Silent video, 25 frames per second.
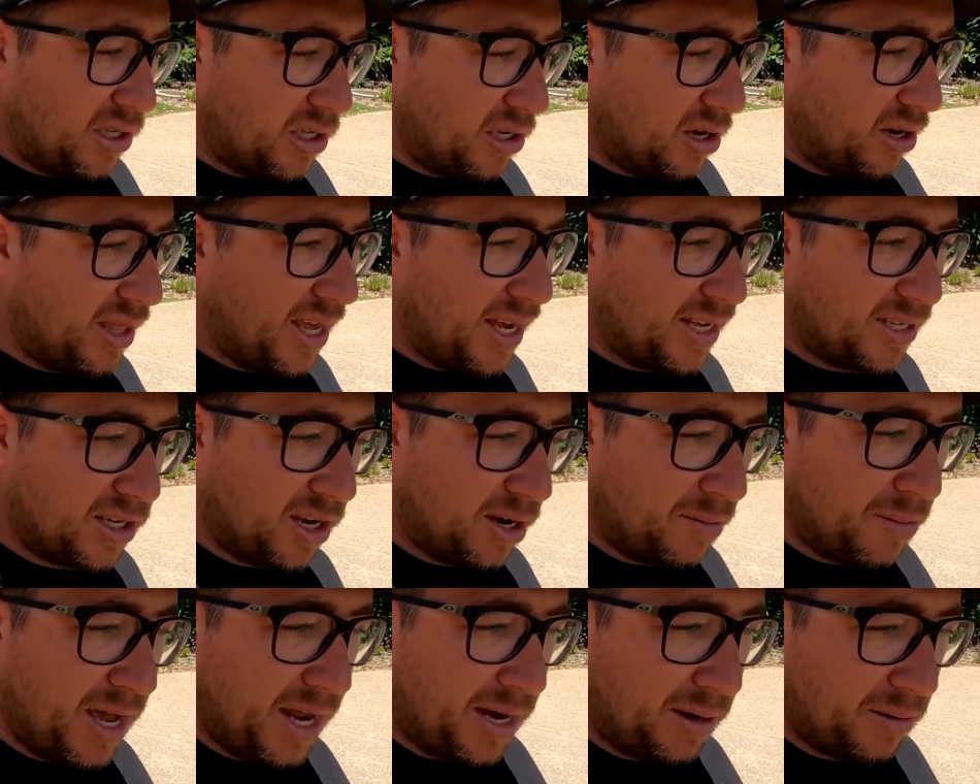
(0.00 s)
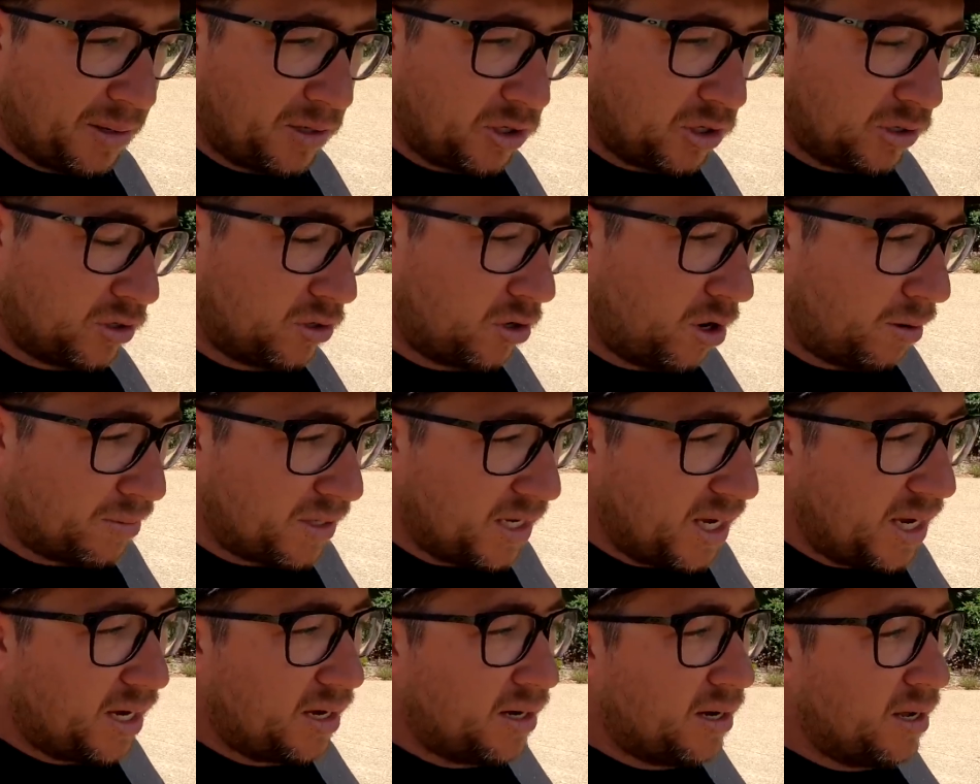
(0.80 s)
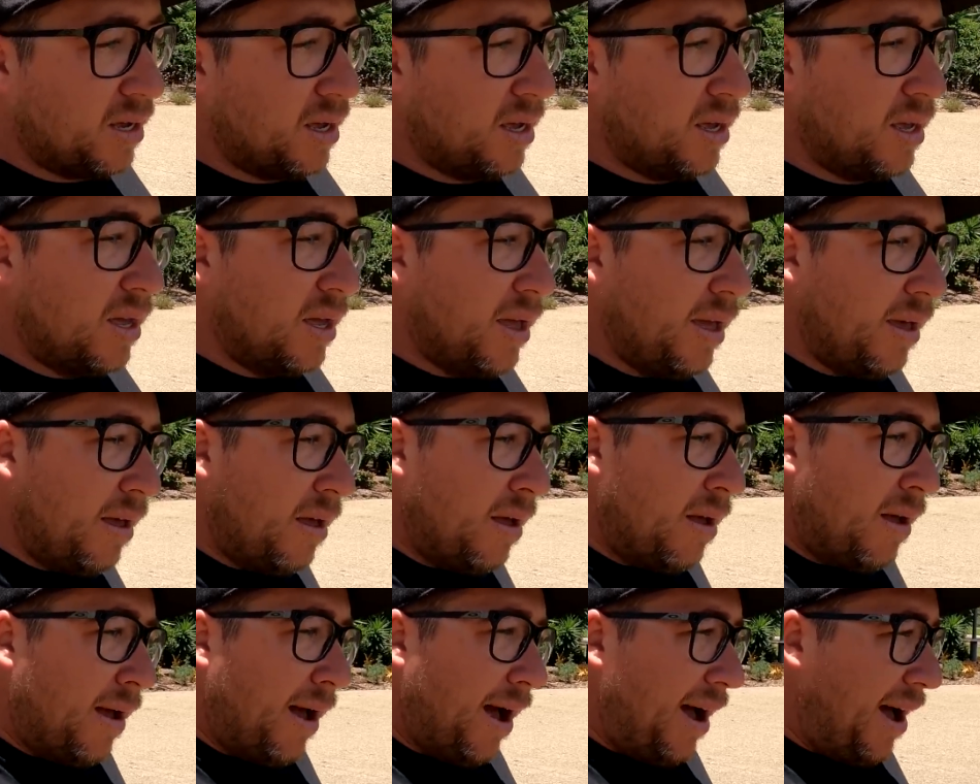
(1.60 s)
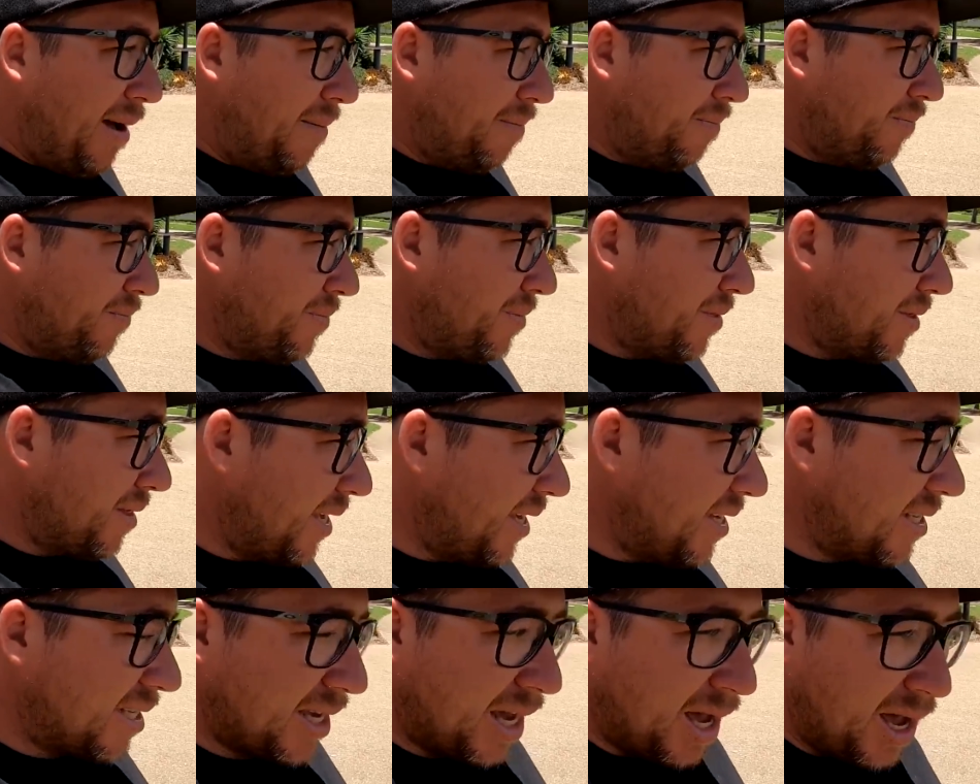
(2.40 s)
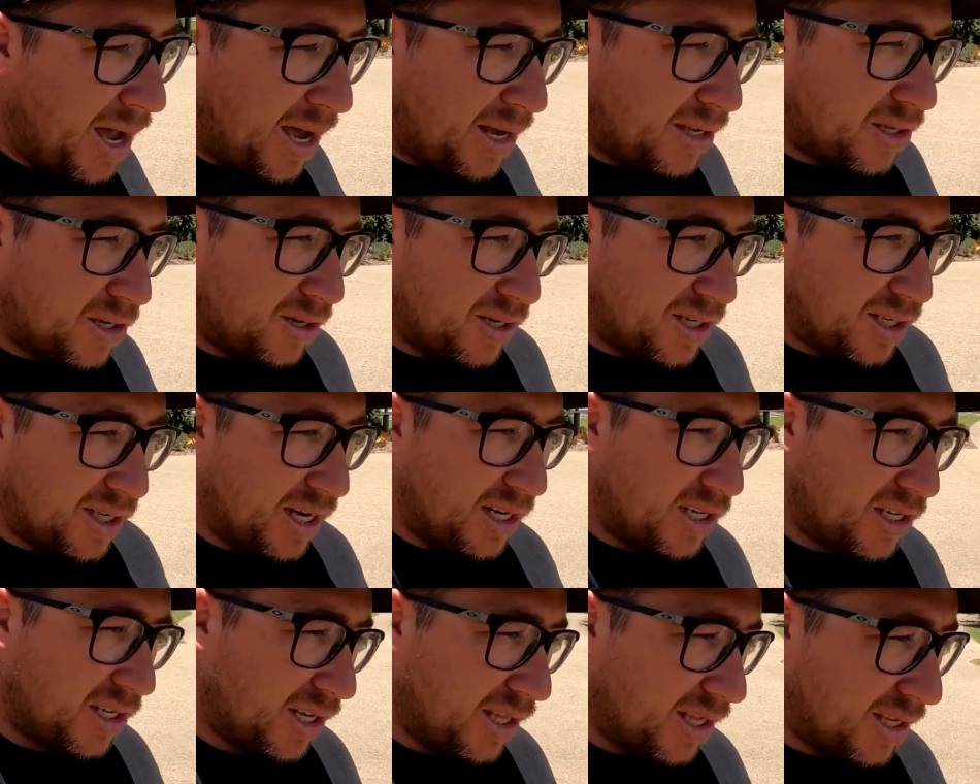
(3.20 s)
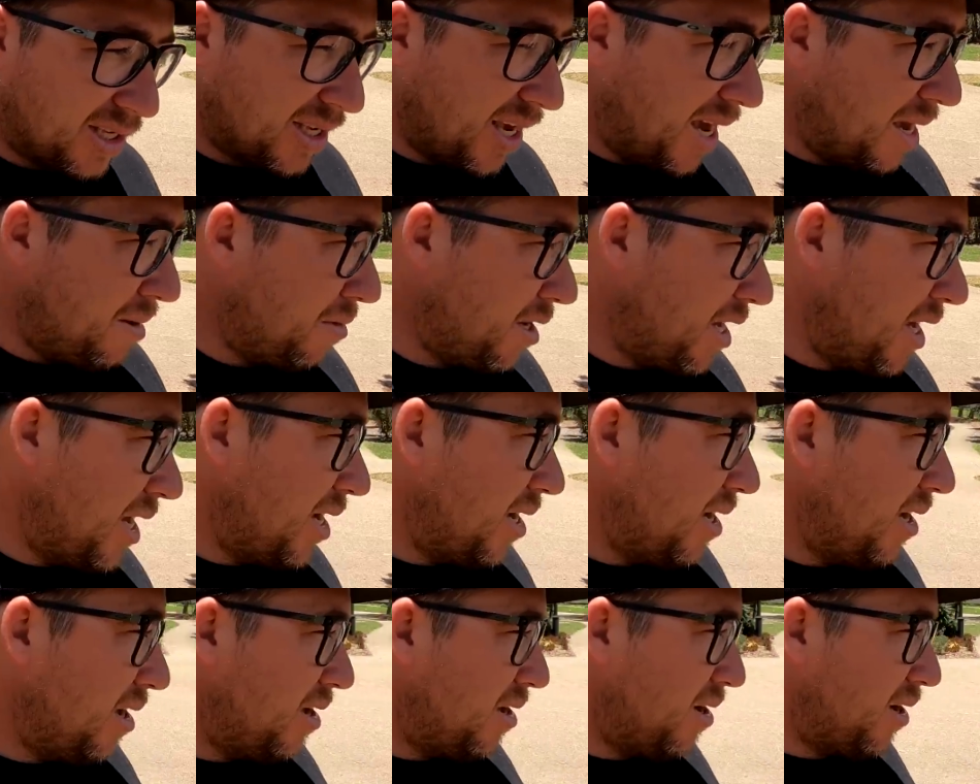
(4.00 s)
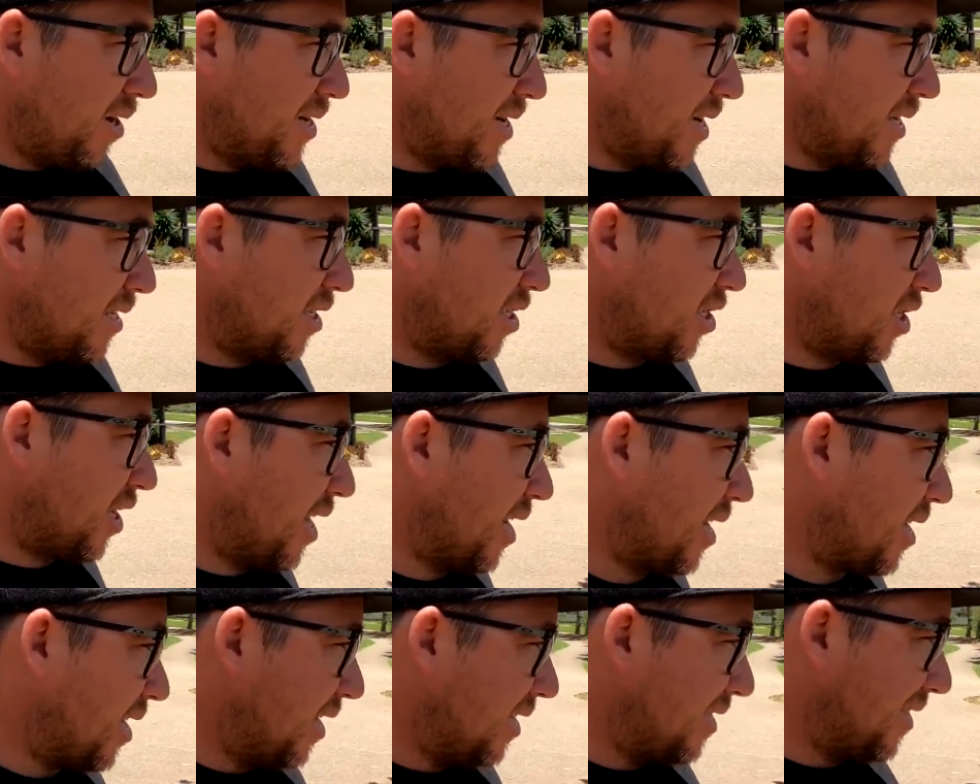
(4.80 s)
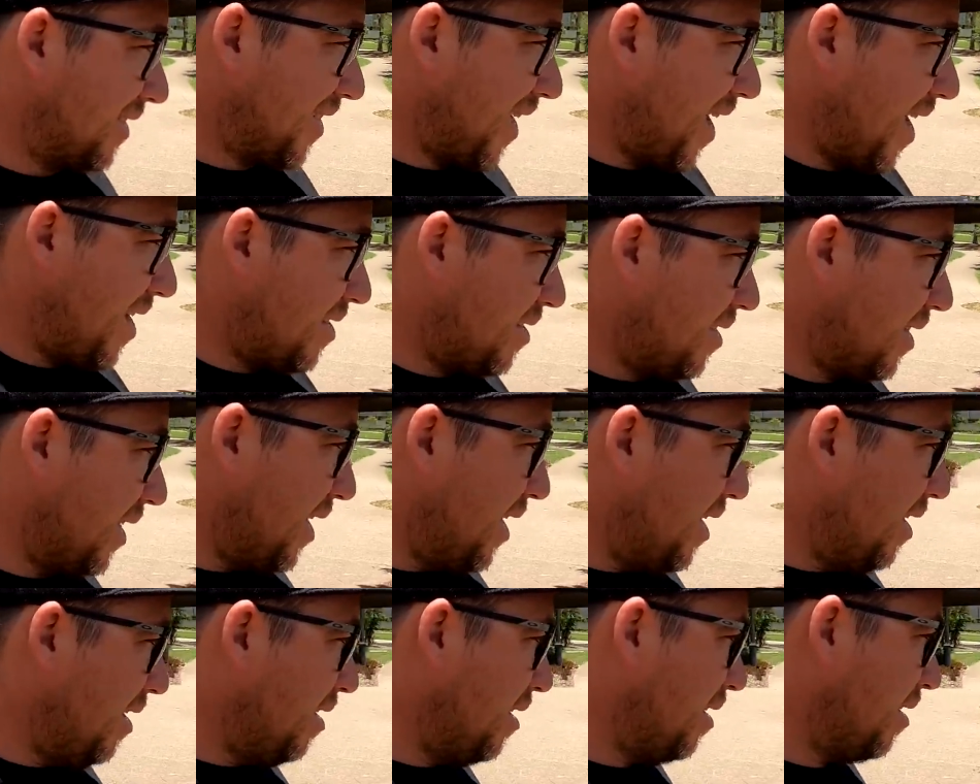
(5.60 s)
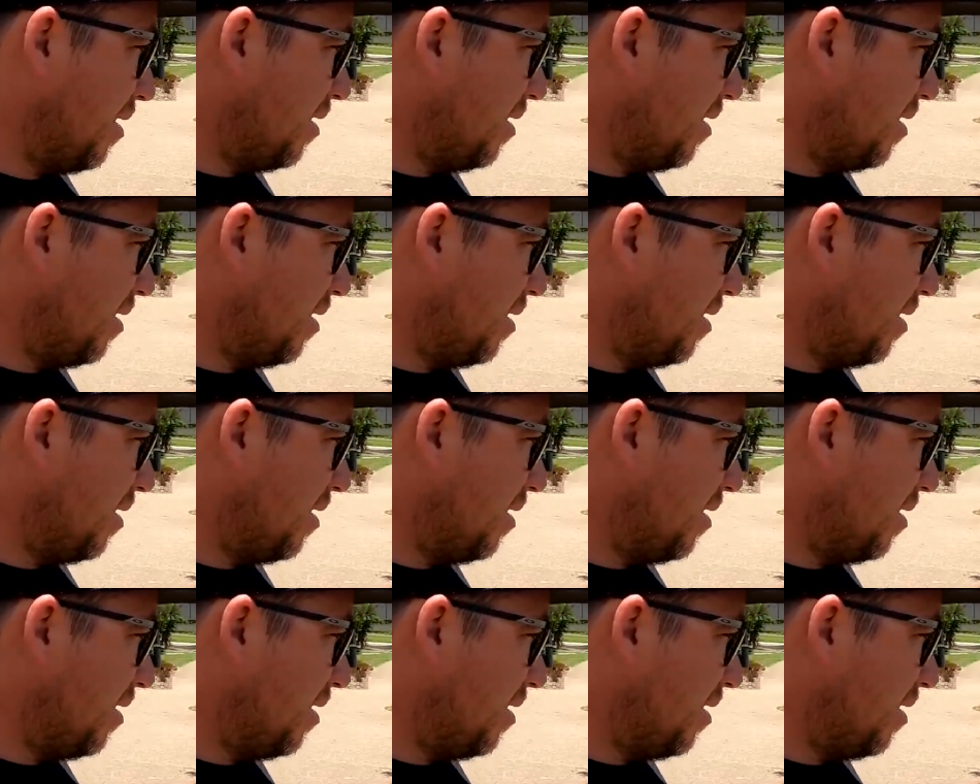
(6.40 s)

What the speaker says: So that's going to be able to be dropped in. These cars are essentially the same year. I need to check exactly.